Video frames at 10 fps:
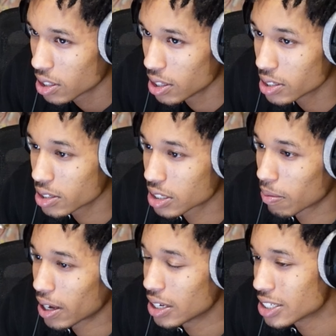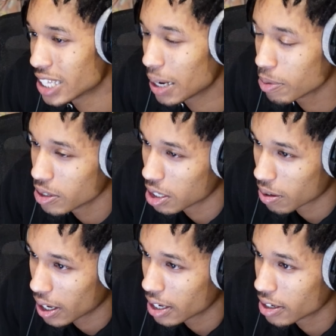This is somebody's neighborhood
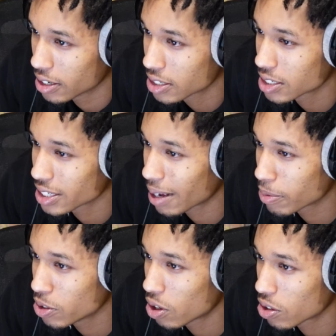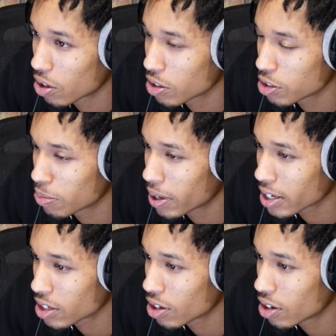right here. This should not be going on in your
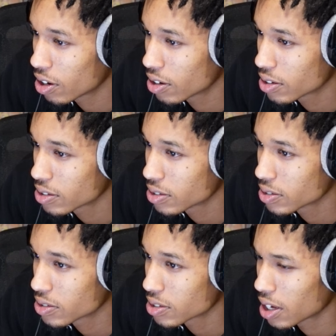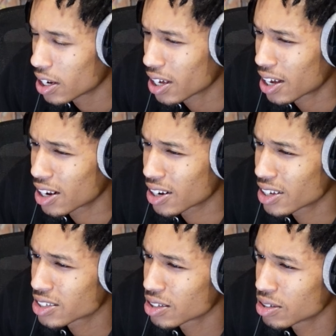backyard. Hey, they got a
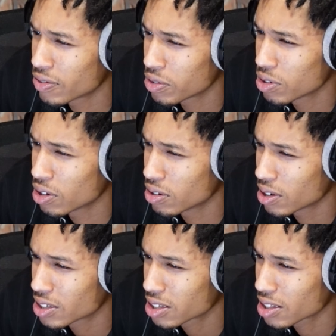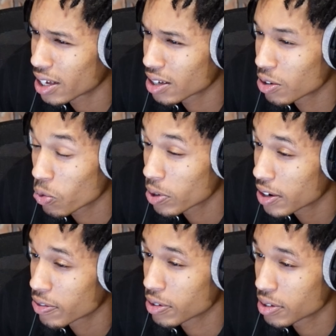nice little view, though. This looks like a
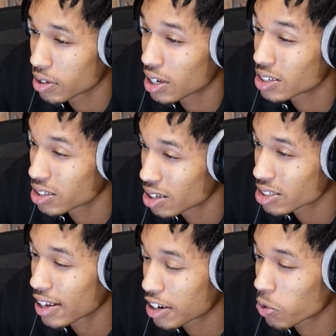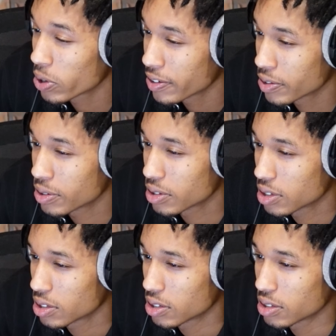river. It looks like a river.
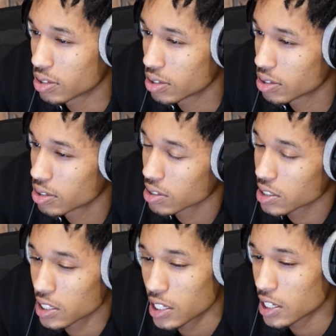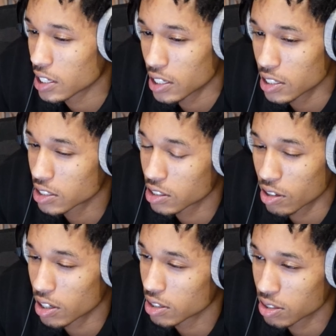Yeah, this is
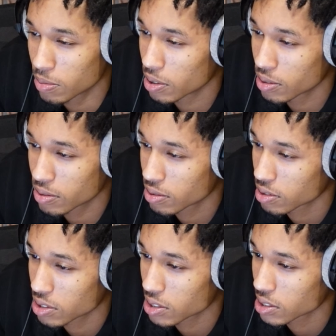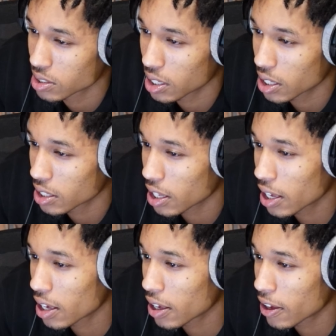crazy, bro.
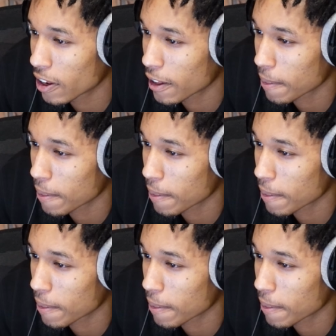Dang.